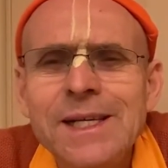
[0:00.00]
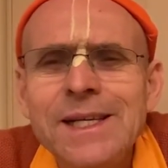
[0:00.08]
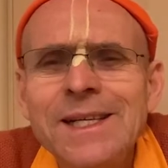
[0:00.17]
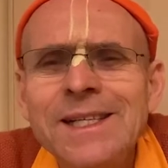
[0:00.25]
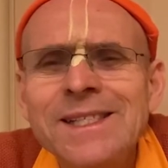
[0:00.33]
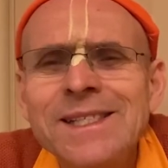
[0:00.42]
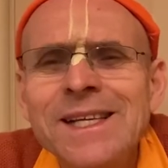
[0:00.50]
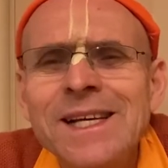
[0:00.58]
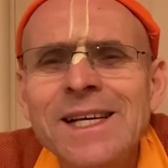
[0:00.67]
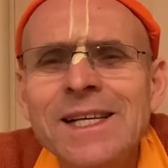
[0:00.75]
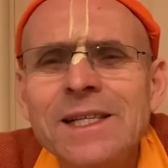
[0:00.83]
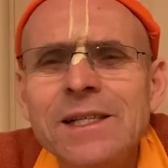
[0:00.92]
He
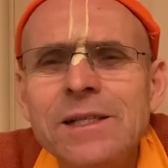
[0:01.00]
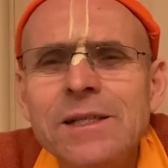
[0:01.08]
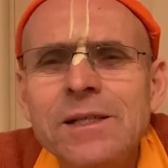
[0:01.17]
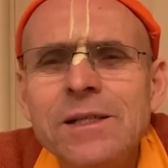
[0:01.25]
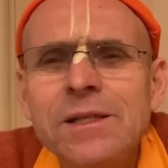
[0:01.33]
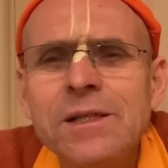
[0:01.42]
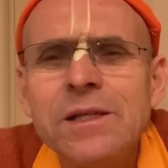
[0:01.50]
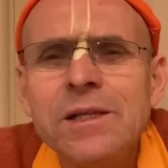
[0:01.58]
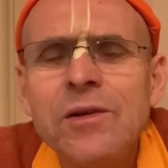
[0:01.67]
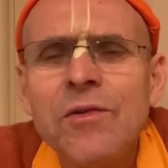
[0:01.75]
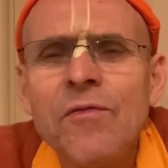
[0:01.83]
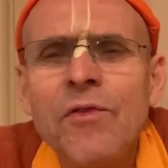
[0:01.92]
said,
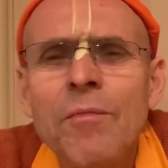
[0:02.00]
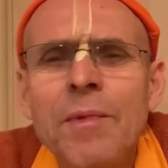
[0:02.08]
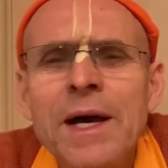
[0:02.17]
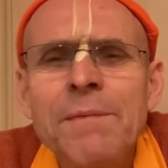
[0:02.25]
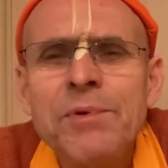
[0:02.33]
from my